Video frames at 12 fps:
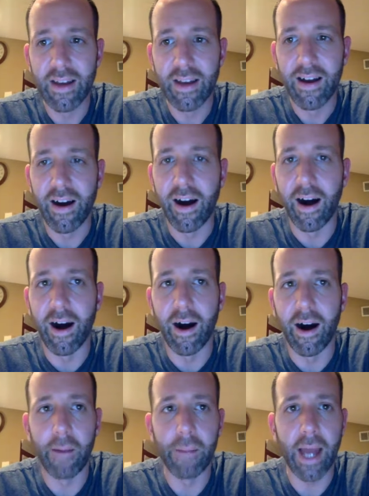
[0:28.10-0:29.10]

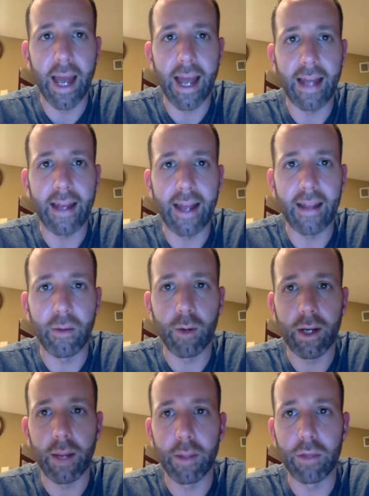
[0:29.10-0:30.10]
and that we're
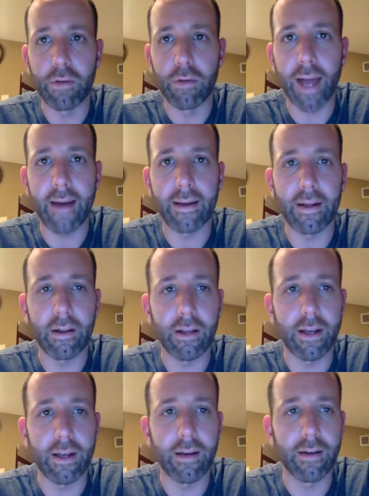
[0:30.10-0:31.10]
coming through loud and
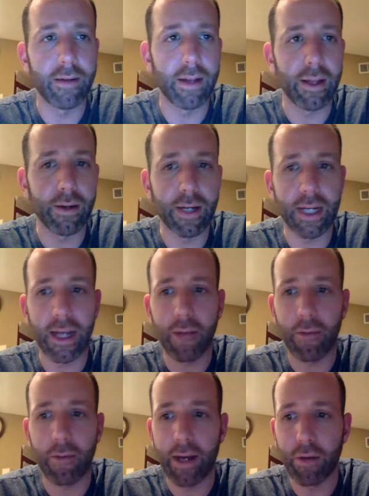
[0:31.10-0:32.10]
clear. And then we're going to get
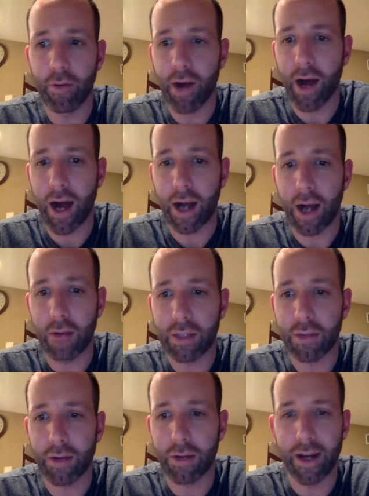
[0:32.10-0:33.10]
ready to rock. What's
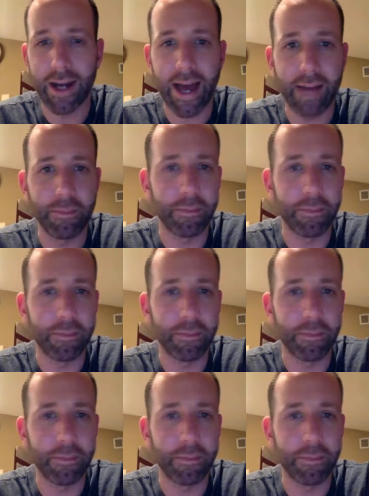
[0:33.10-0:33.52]
going on, Adam?